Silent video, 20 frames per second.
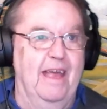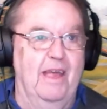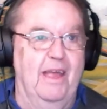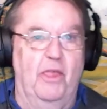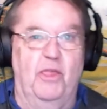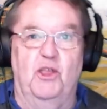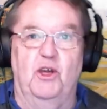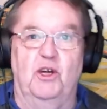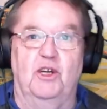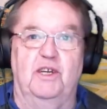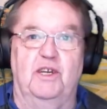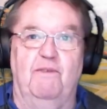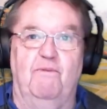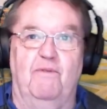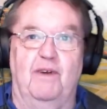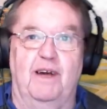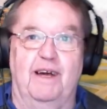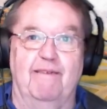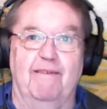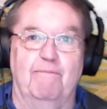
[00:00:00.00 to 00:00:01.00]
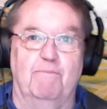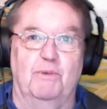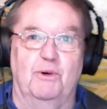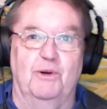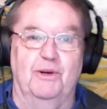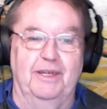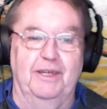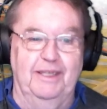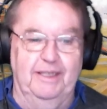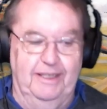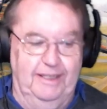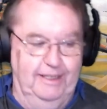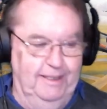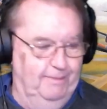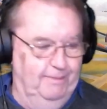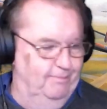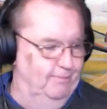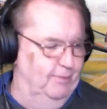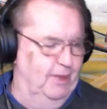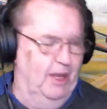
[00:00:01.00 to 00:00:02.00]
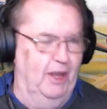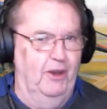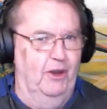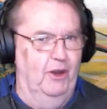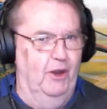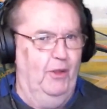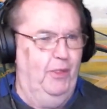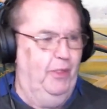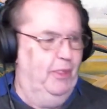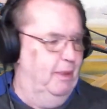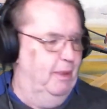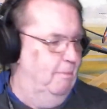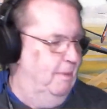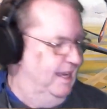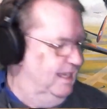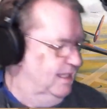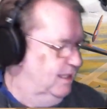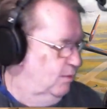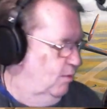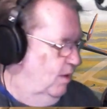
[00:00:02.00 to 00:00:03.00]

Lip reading: 35 points, not the best